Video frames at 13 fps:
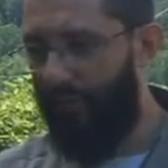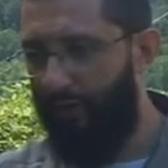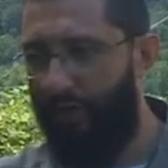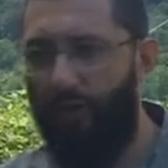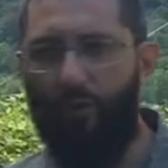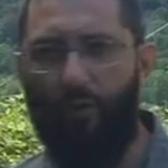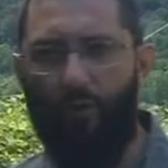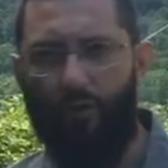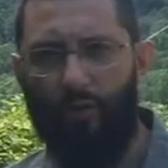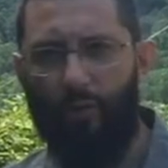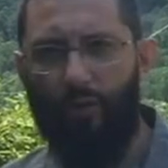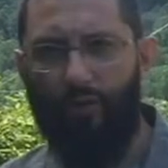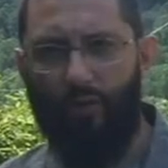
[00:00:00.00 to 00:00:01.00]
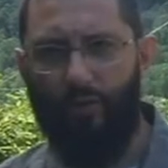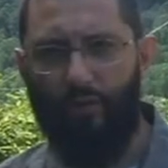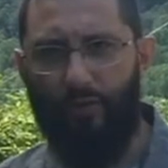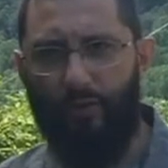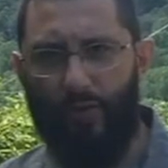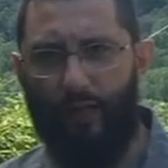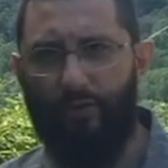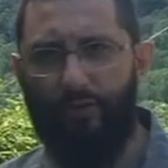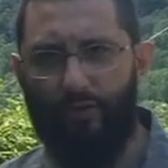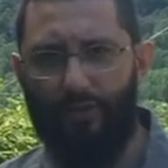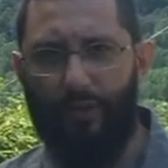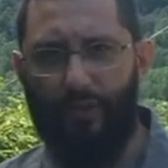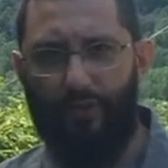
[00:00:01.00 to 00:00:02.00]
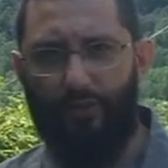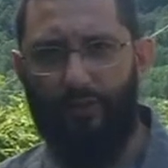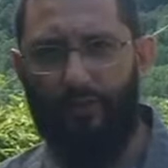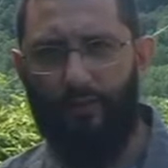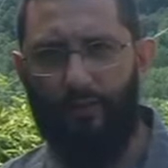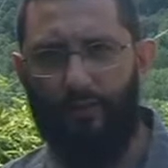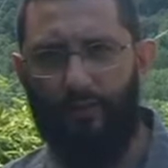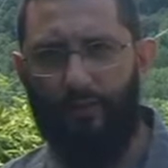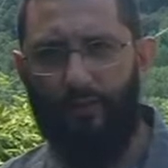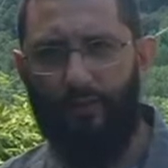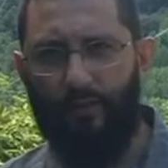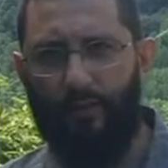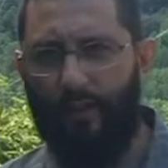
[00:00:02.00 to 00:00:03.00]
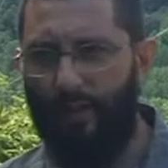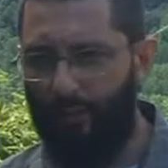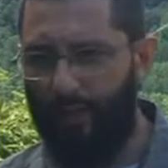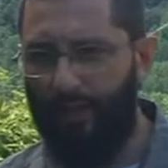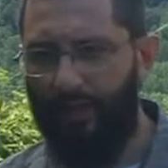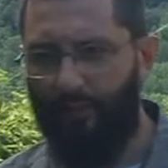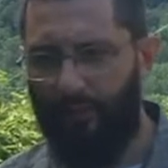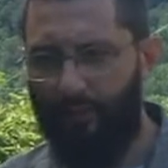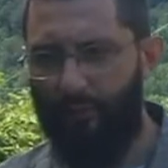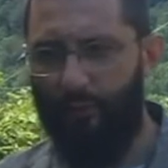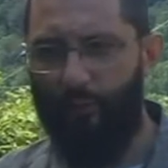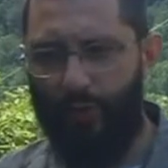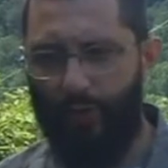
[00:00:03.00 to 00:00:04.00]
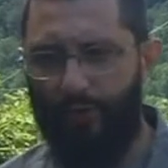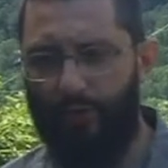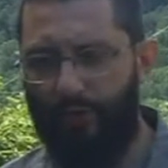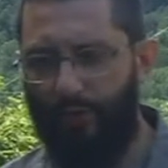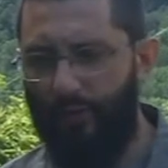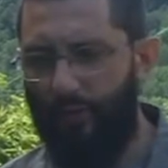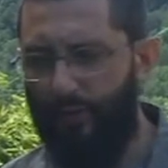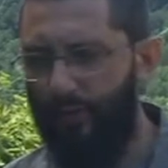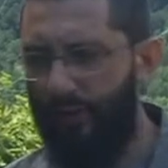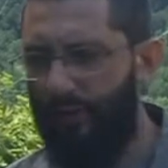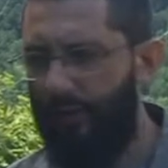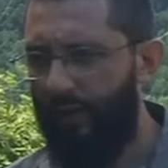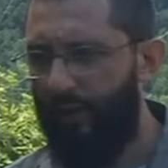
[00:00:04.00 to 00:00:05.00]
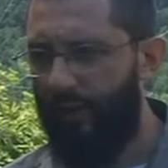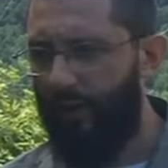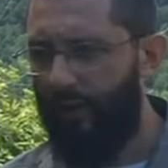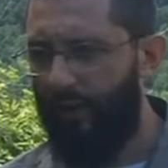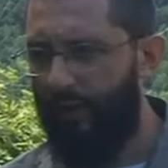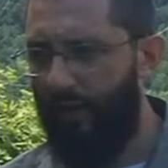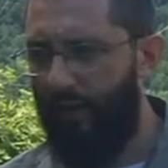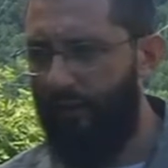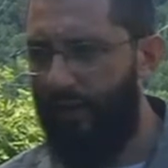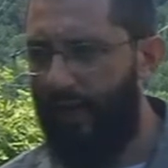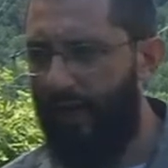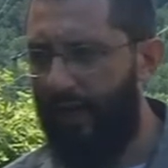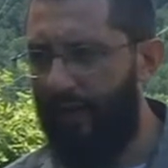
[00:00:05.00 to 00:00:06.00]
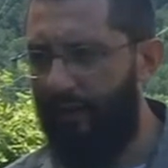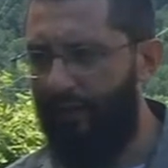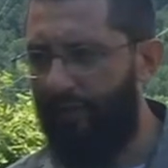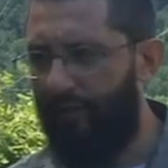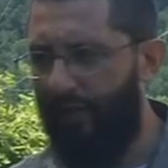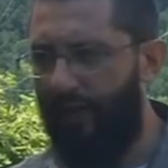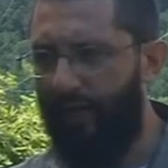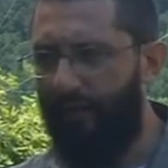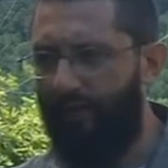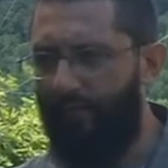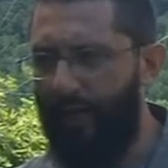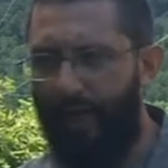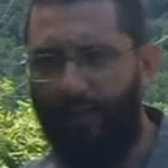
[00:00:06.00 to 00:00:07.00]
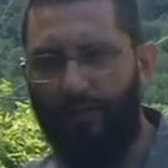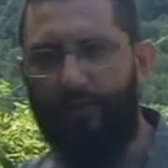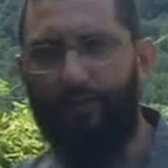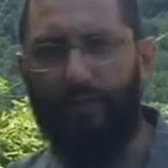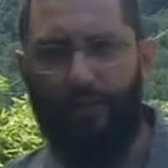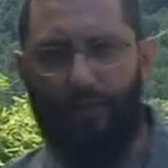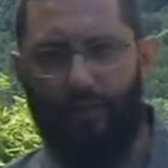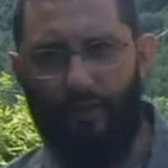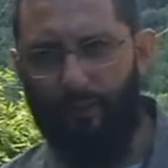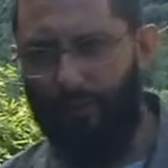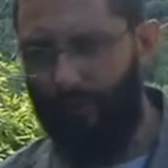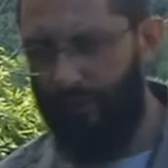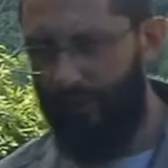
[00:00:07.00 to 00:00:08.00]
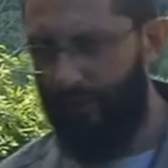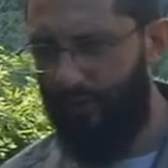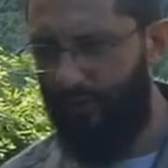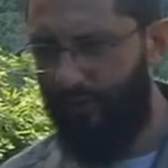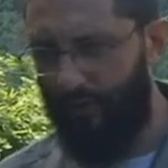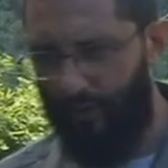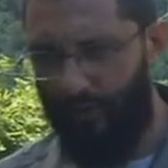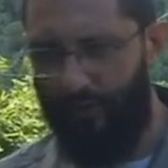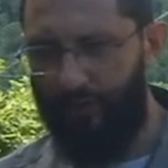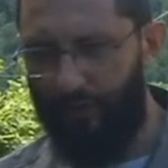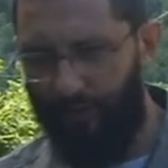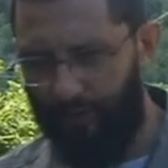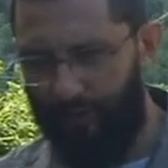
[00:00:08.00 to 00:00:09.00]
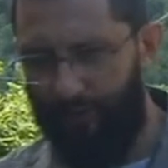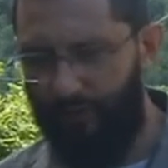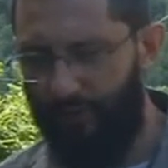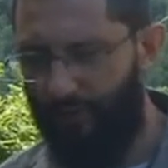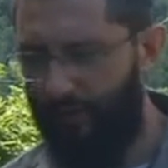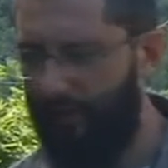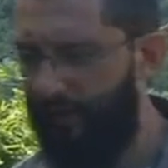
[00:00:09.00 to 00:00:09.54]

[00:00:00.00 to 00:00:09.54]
want to know what you have to say. And they might give you some questions, you know, not out of malice or anything, but they're just curious about certain